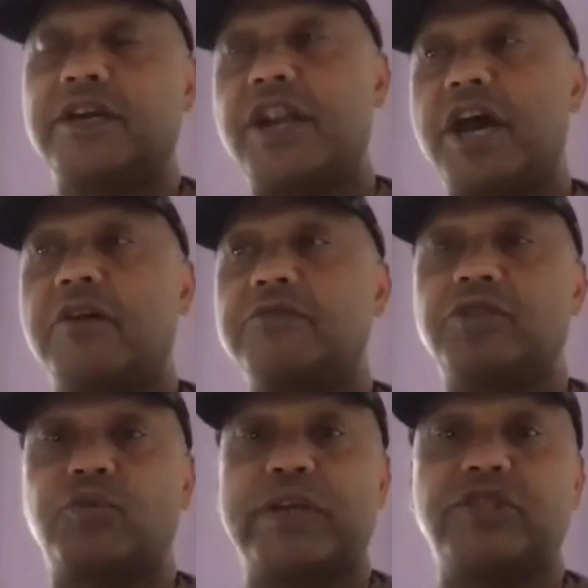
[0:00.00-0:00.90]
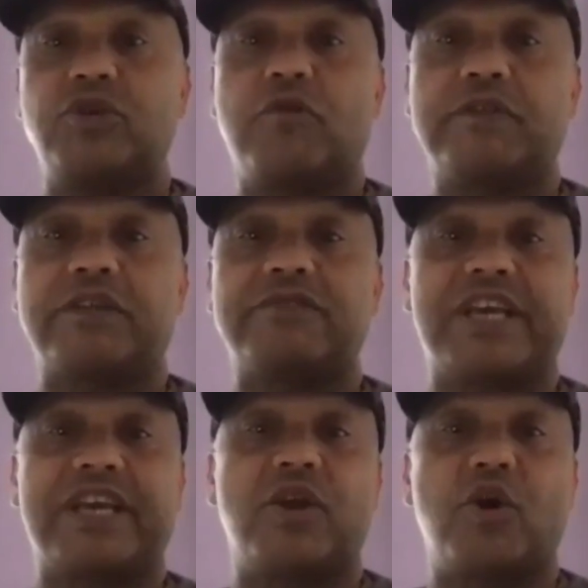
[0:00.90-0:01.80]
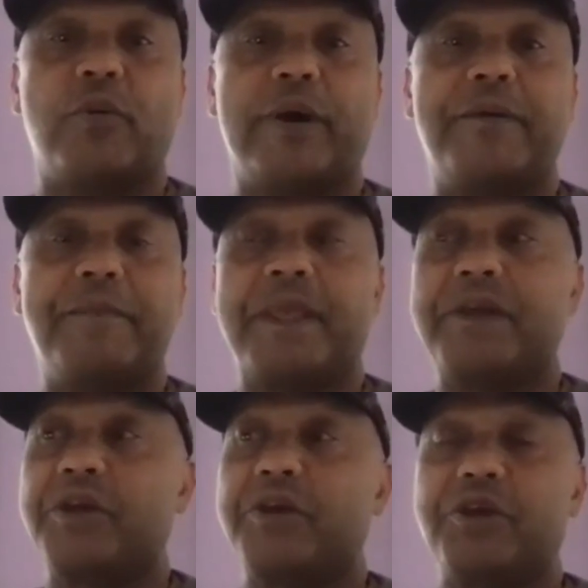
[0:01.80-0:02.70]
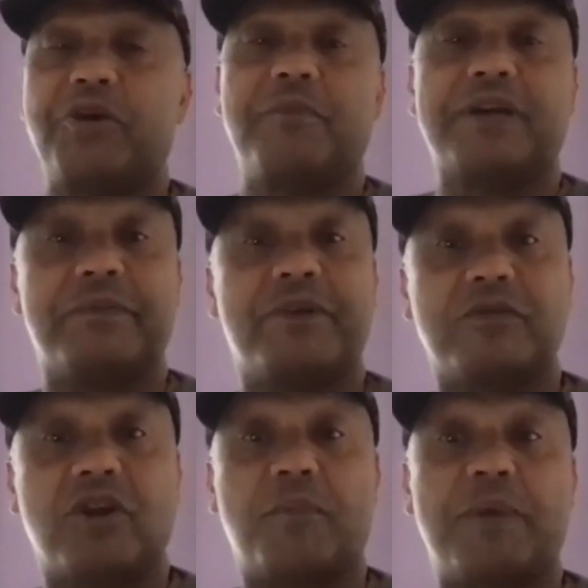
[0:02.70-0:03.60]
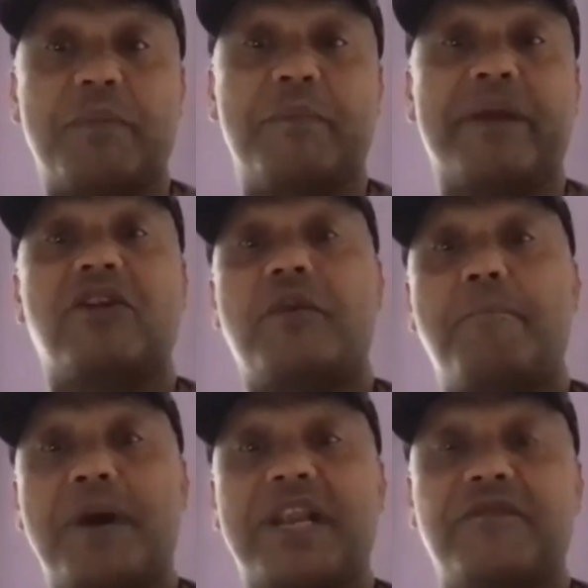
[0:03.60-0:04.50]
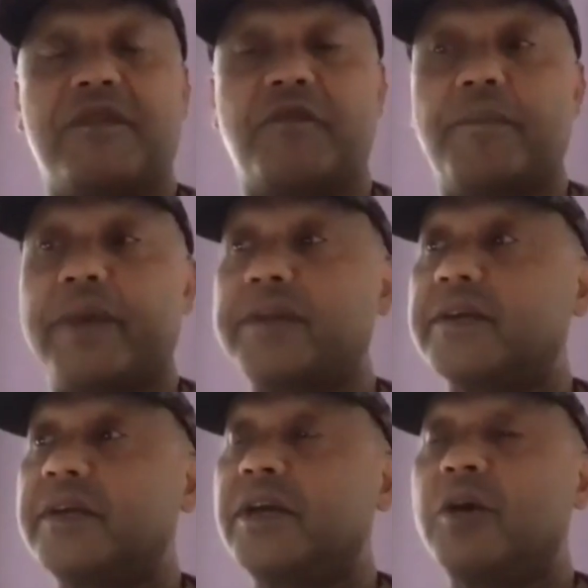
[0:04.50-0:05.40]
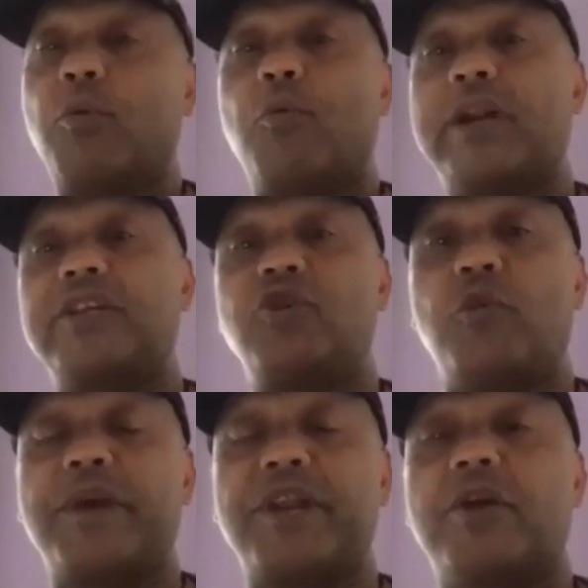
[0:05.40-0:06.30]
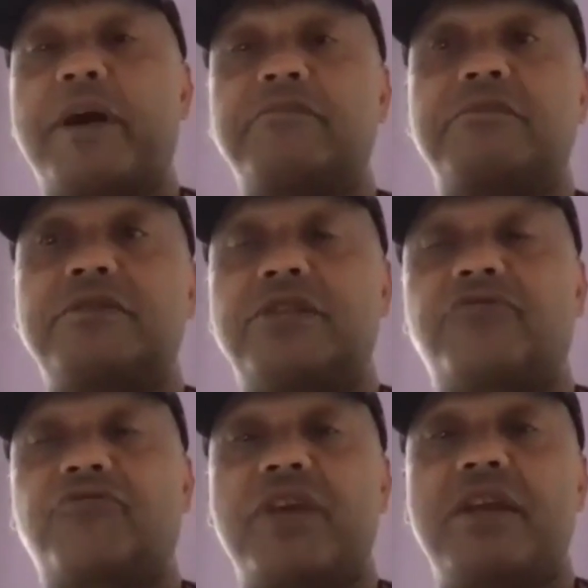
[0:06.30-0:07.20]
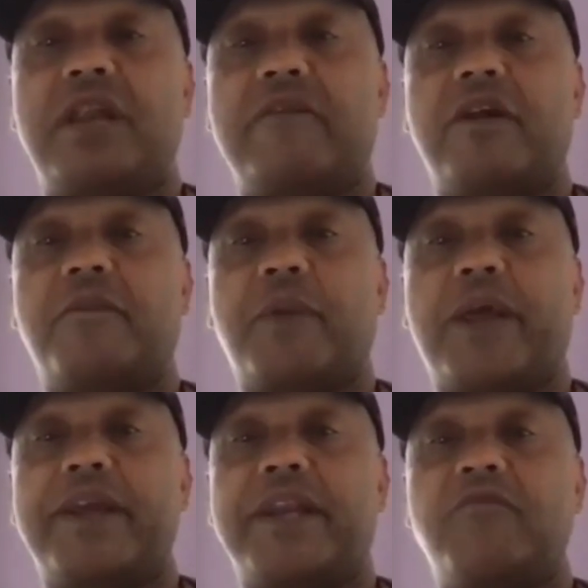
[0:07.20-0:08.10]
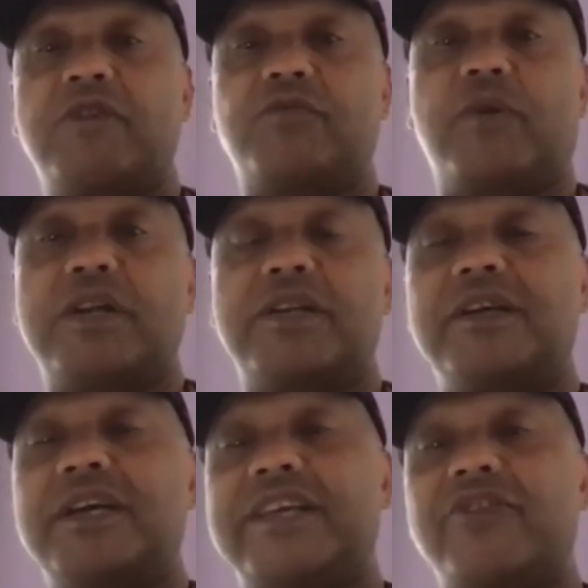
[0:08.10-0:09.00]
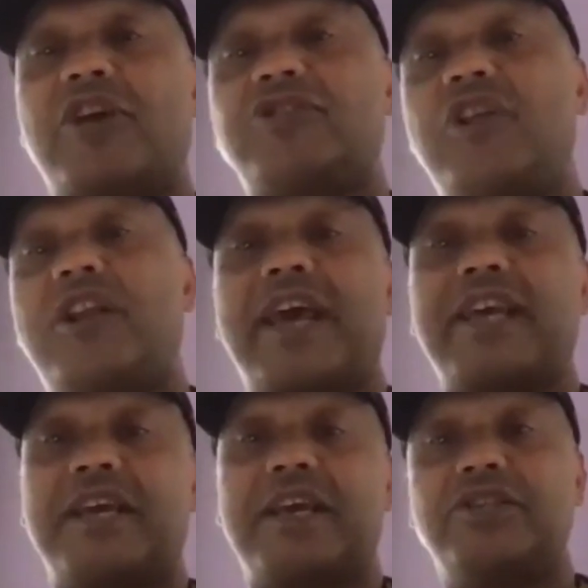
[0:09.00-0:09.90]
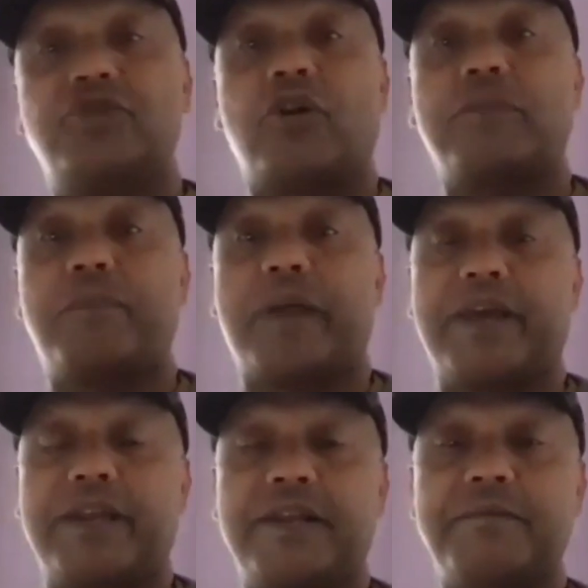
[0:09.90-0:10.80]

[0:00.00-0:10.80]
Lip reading: Now the 20 overs have taken over, because a lot of people make a lot of money from it. What is your opinion about the three level of playing, and which one that you actually enjoyed playing?